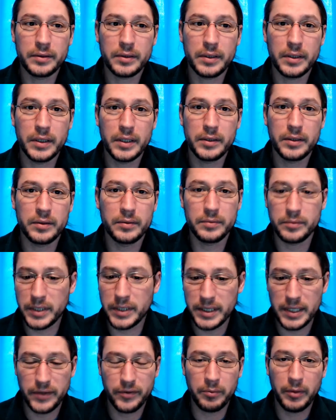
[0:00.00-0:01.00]
it didn't
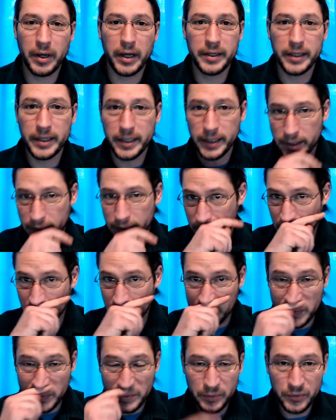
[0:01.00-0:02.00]
even mind getting a needle
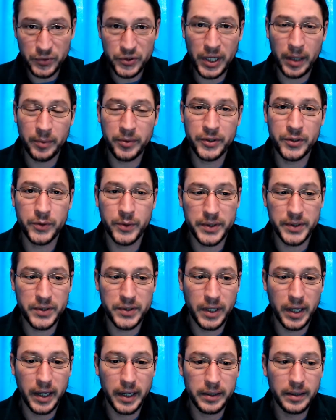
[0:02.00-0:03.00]
jabbed into its
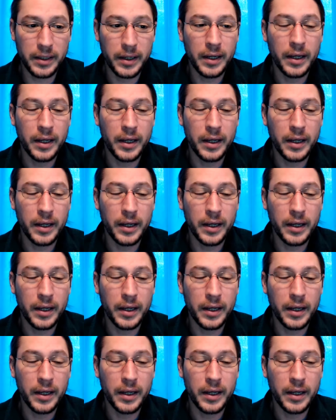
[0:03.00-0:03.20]
side.